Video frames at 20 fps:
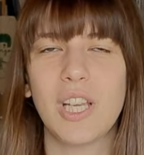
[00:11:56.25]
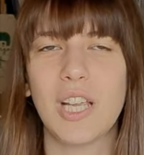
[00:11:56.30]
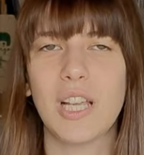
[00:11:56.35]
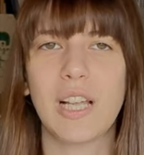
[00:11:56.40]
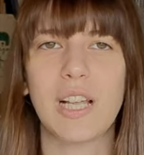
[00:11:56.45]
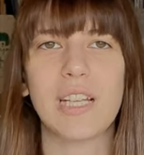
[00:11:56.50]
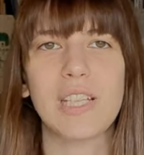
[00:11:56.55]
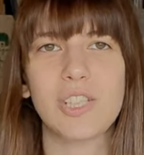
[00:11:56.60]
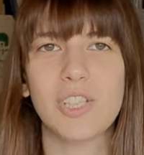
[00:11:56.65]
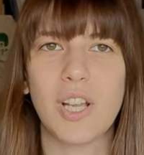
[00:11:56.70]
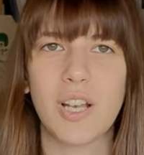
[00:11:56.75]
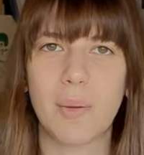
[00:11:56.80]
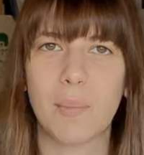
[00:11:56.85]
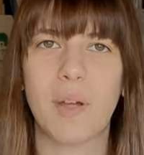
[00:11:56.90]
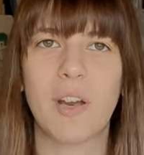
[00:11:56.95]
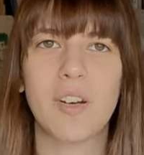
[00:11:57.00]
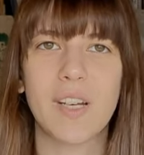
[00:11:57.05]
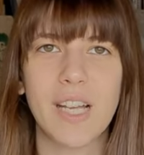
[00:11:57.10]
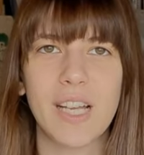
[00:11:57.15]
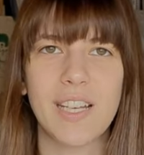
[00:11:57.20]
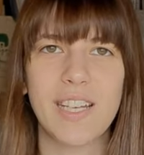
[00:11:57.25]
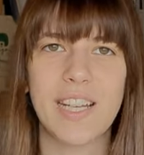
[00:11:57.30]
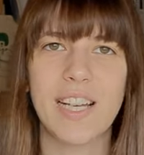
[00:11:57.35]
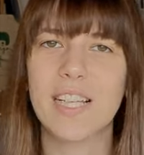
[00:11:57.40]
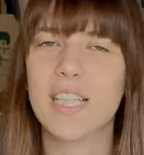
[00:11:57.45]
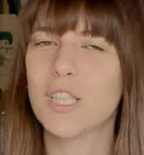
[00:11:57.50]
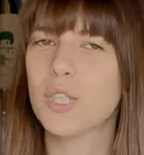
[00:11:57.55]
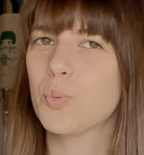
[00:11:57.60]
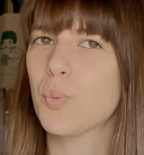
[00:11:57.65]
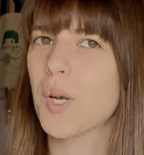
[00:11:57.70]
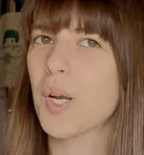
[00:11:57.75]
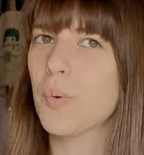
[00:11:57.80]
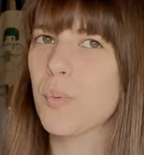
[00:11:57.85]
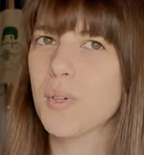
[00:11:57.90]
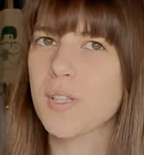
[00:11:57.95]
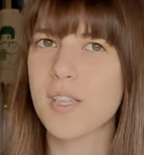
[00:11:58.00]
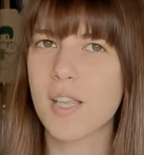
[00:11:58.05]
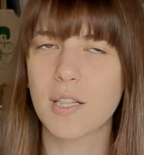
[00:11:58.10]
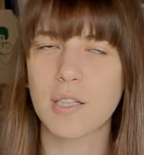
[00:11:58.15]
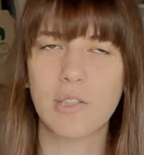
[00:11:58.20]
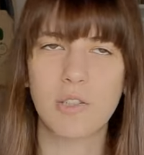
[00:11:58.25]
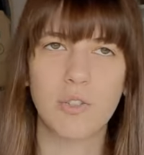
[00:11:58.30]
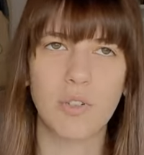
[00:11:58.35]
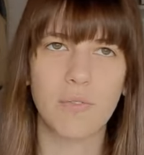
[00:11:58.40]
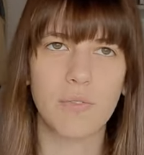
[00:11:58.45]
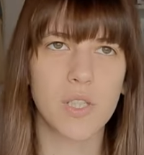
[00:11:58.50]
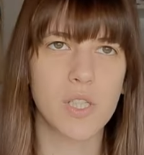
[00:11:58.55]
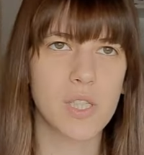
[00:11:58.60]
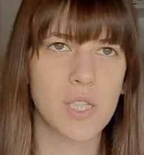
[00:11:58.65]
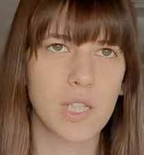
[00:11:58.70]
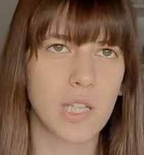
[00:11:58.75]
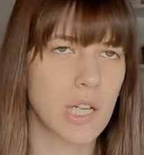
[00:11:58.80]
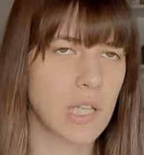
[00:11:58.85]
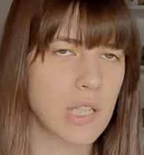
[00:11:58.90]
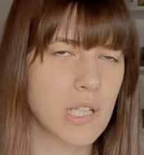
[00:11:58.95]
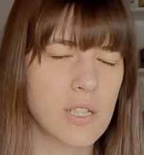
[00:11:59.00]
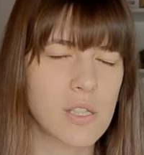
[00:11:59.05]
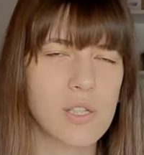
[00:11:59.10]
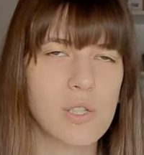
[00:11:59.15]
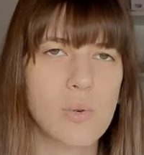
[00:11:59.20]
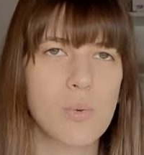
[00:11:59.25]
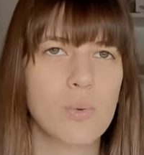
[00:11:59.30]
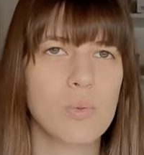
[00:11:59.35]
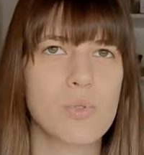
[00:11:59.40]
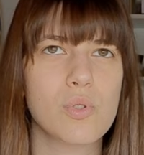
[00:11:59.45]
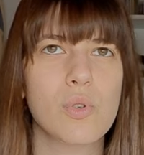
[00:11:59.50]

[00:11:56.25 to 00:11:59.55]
English and American English when I was at university and at school,